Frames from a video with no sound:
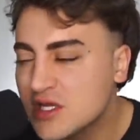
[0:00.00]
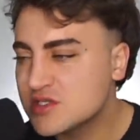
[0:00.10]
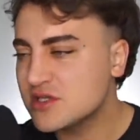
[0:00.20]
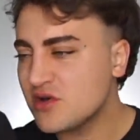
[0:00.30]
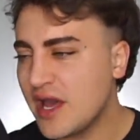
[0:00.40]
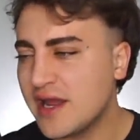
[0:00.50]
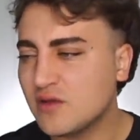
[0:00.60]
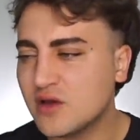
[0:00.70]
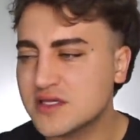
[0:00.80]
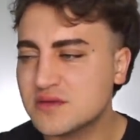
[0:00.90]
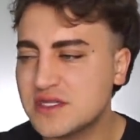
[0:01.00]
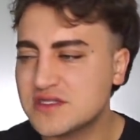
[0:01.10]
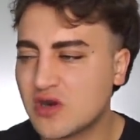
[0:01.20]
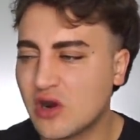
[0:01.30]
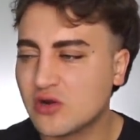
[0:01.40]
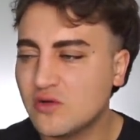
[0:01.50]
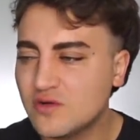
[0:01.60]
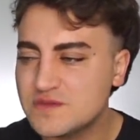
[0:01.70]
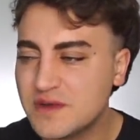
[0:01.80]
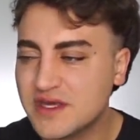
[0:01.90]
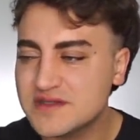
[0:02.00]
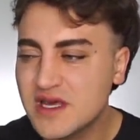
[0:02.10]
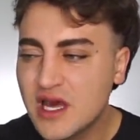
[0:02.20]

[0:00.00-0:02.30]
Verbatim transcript: So let's go ahead and look at some of these articles because